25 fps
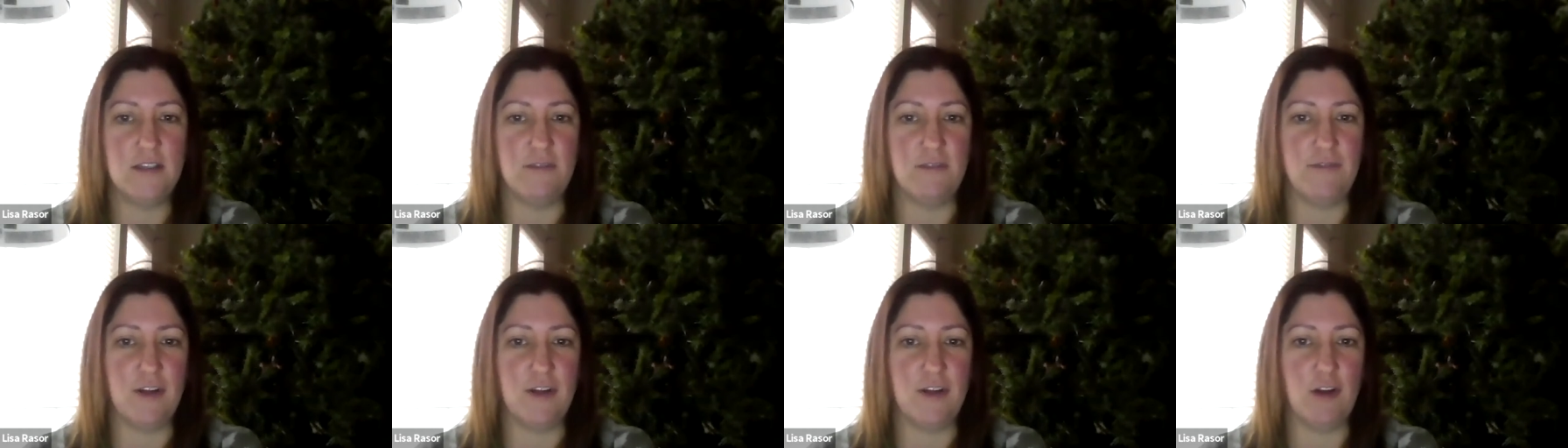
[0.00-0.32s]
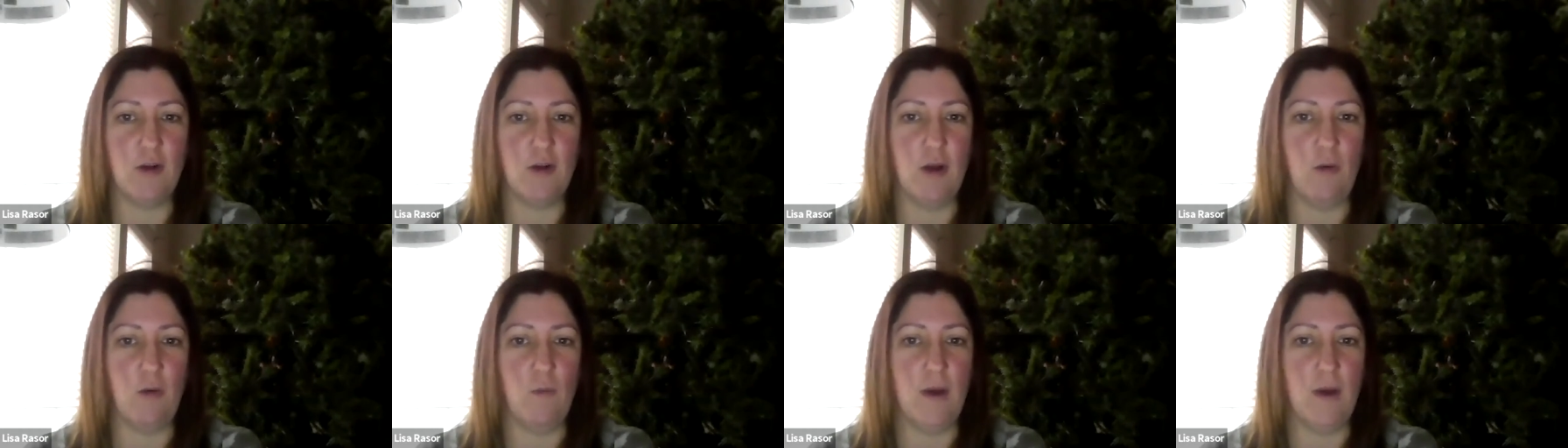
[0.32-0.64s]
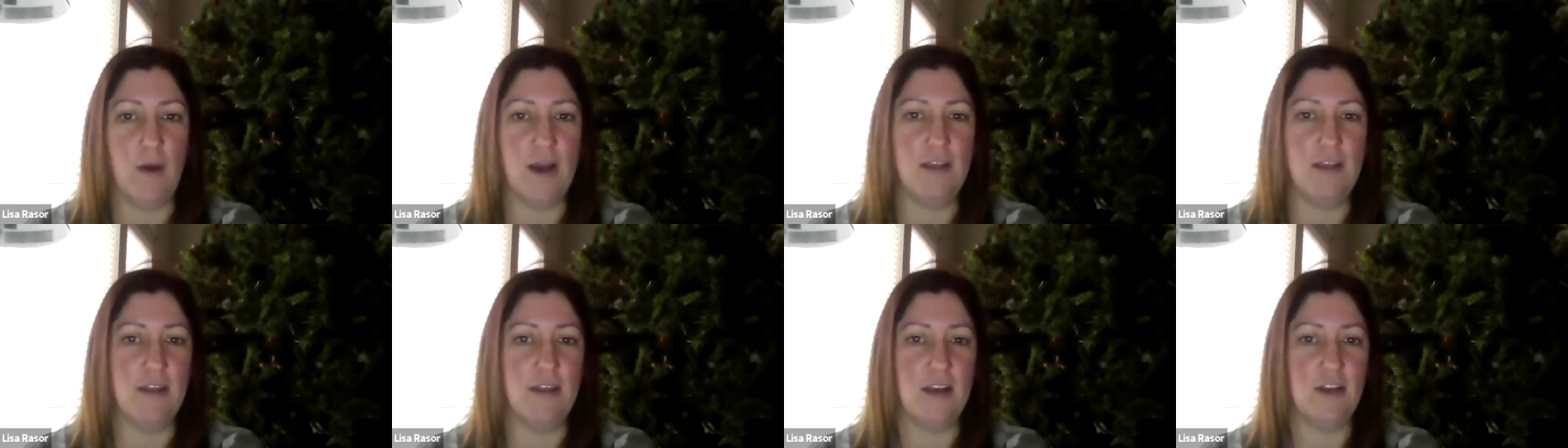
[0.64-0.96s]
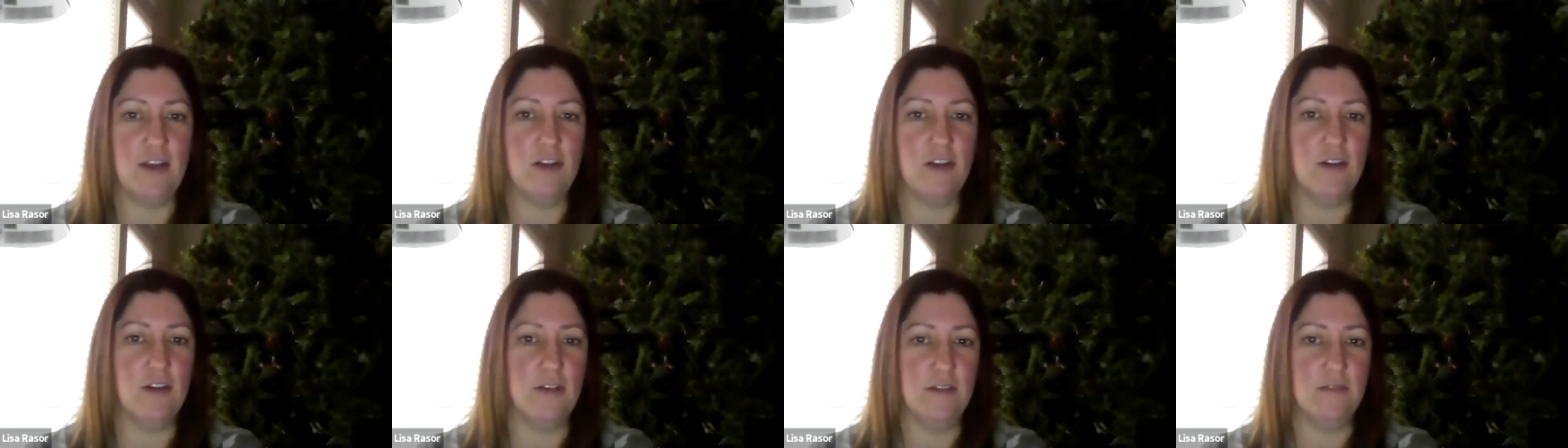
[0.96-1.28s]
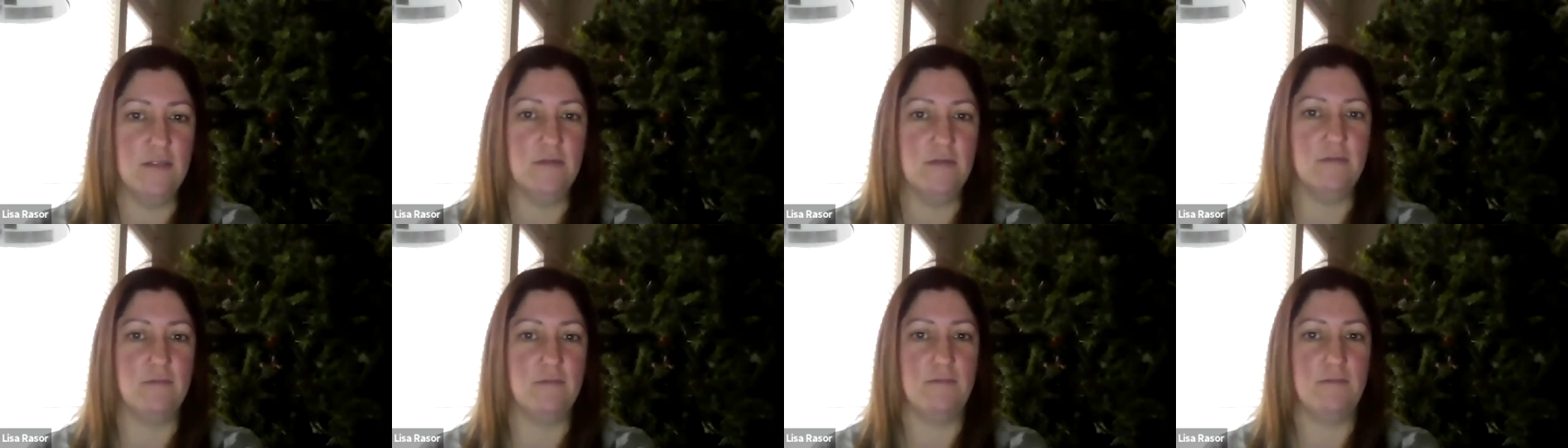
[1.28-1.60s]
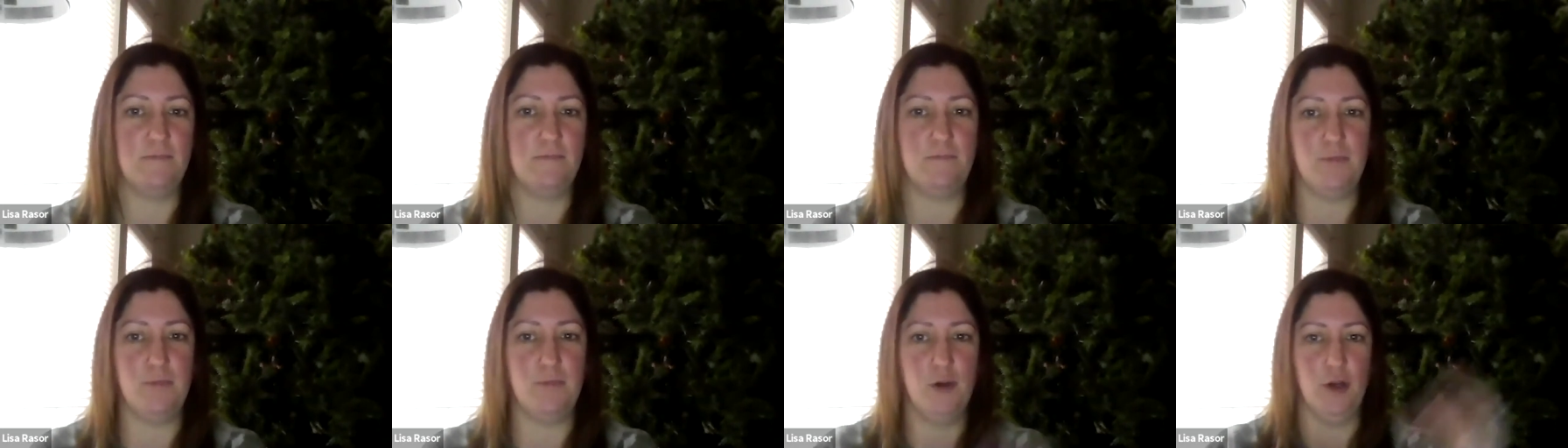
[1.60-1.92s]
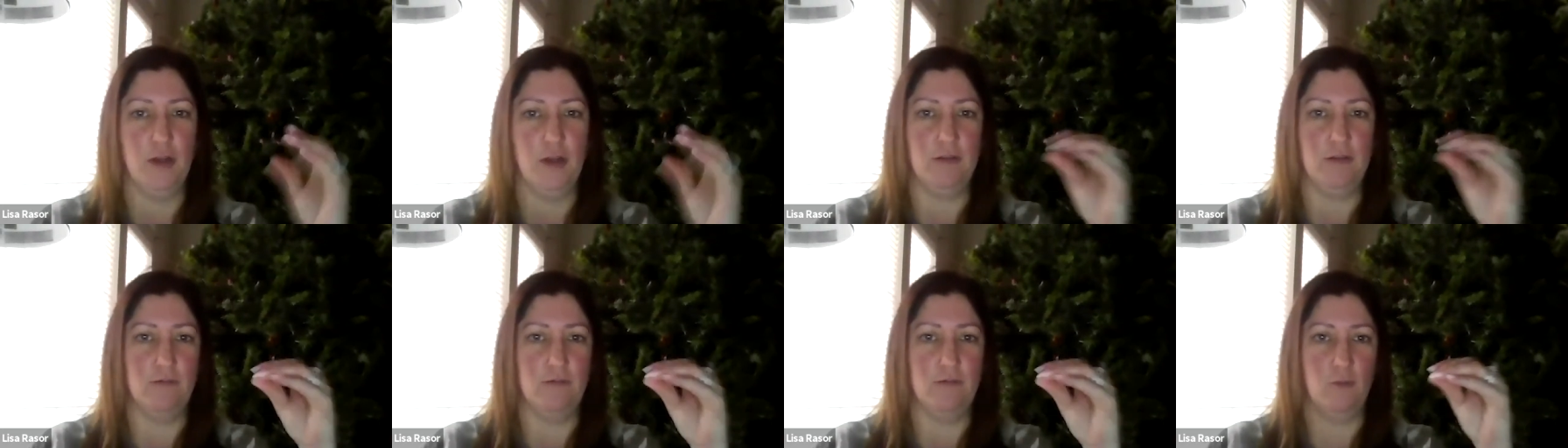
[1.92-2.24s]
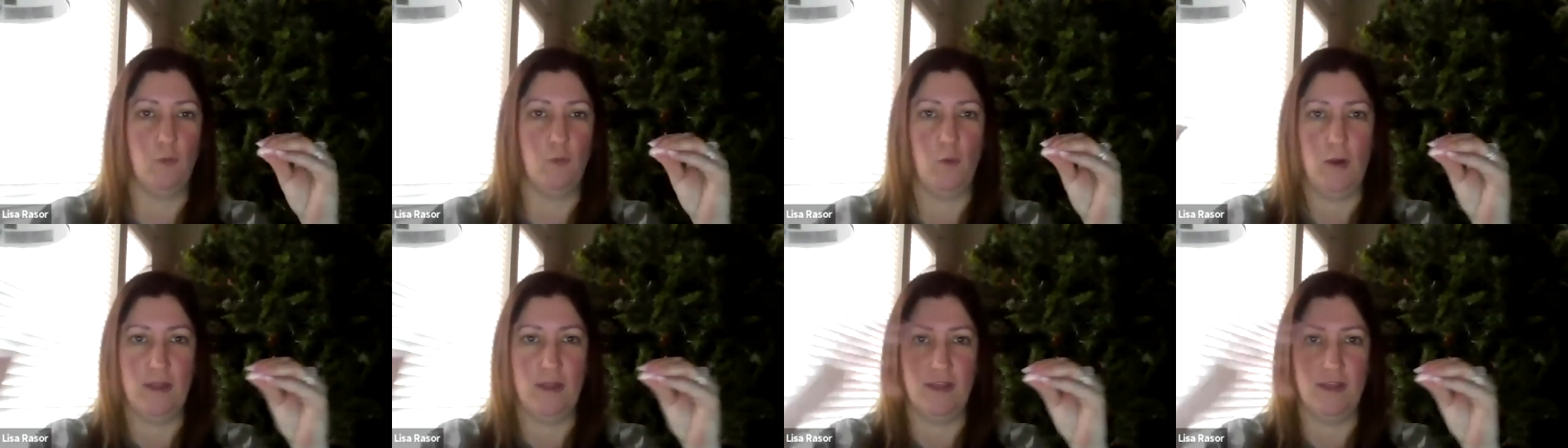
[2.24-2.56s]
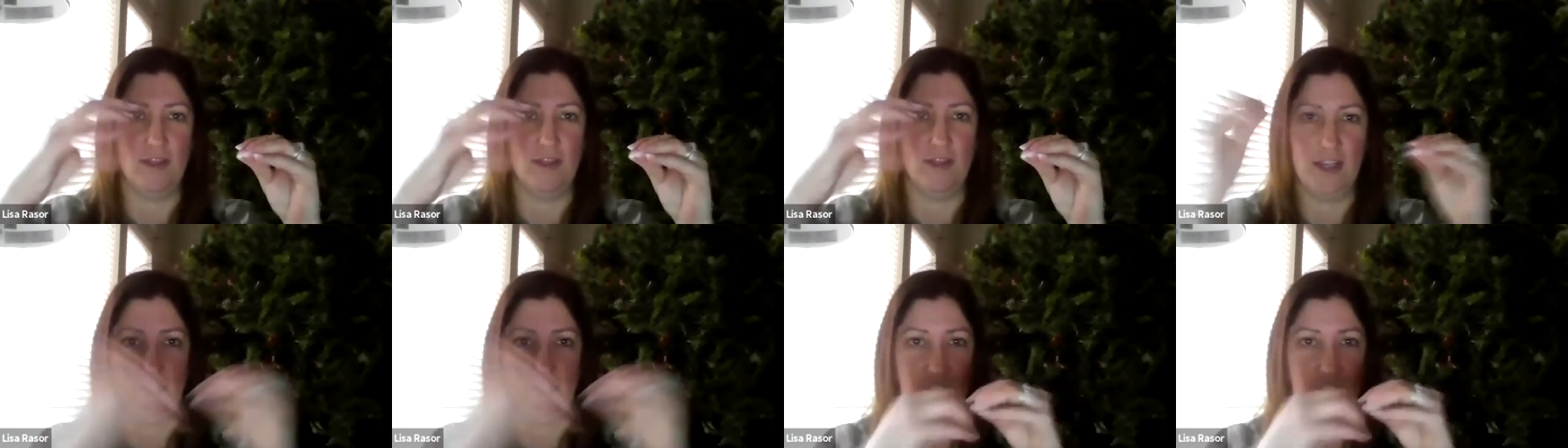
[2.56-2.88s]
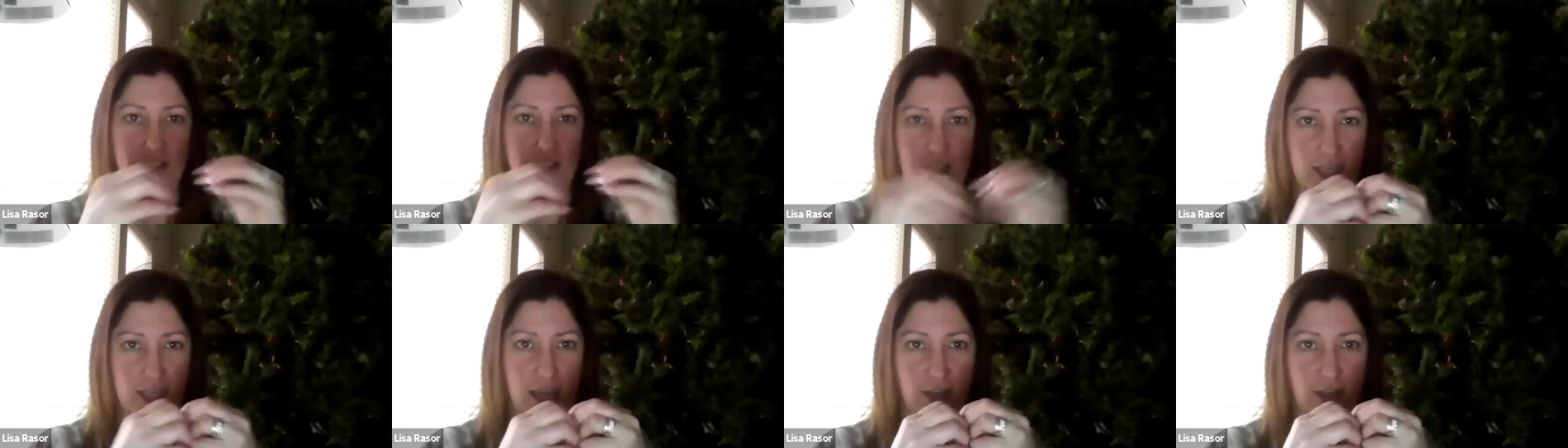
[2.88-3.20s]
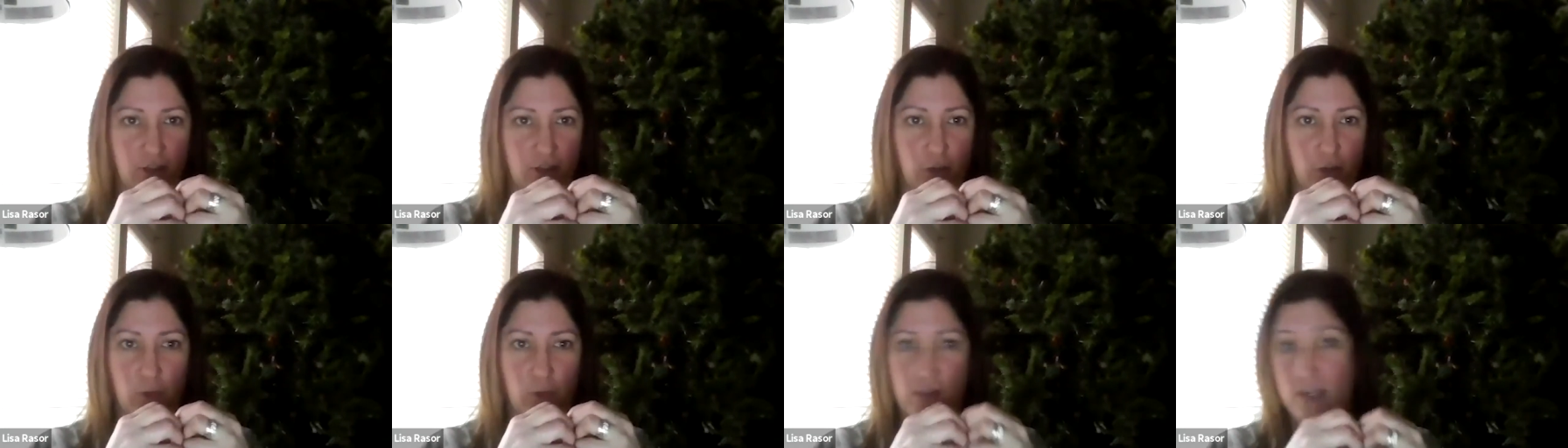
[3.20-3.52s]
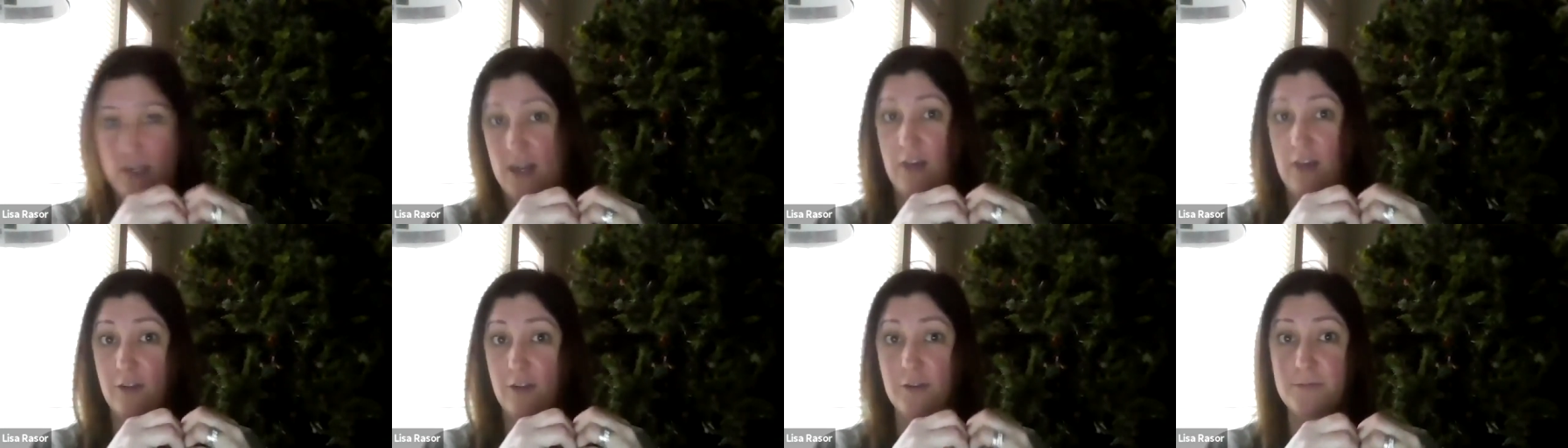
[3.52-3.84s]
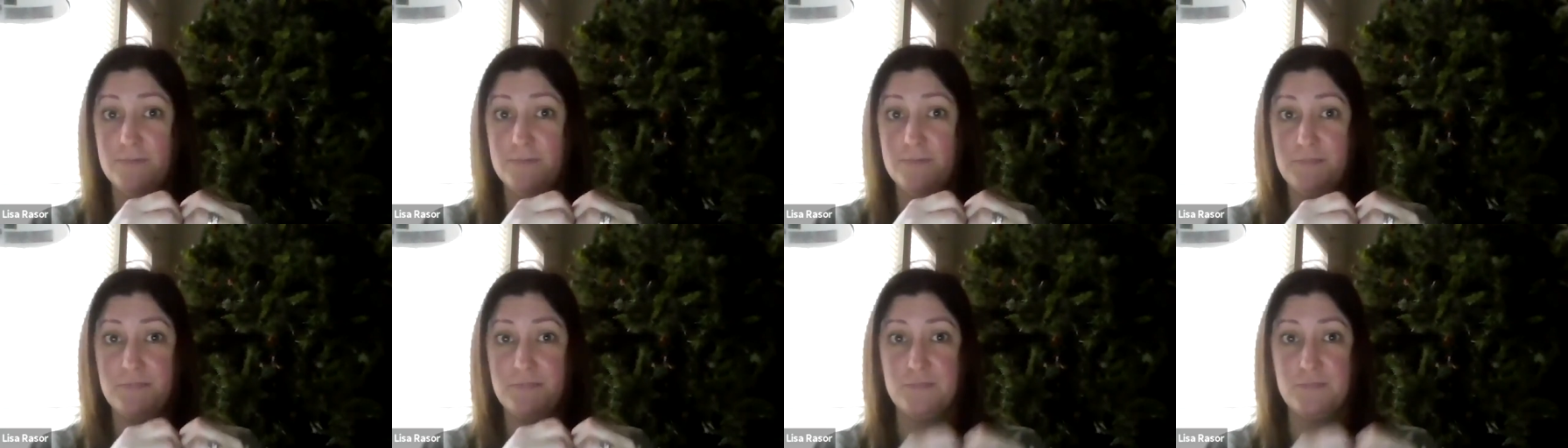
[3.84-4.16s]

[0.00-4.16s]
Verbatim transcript: figure out why they couldn't put one thing together with another.